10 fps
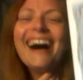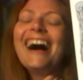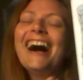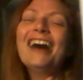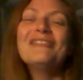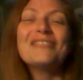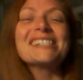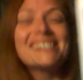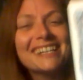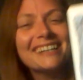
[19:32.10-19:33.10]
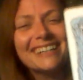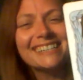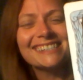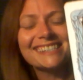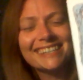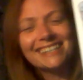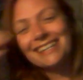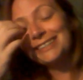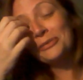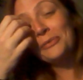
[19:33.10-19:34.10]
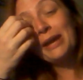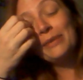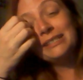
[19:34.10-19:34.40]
But seriously, like the way